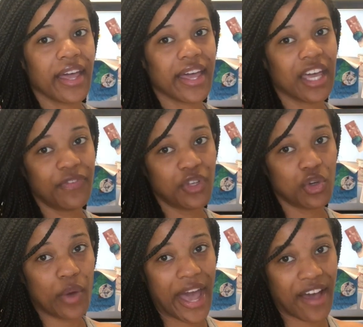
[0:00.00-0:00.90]
if
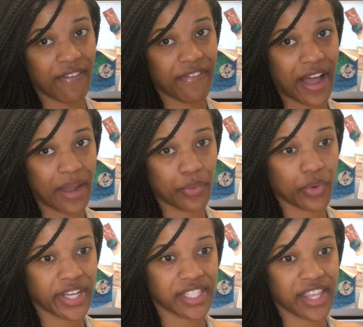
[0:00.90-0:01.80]
you have
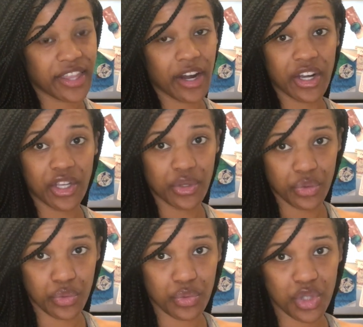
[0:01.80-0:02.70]
fibroids and they're
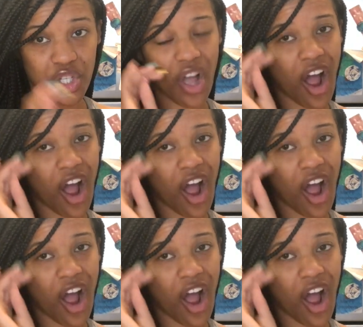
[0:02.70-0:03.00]
huge,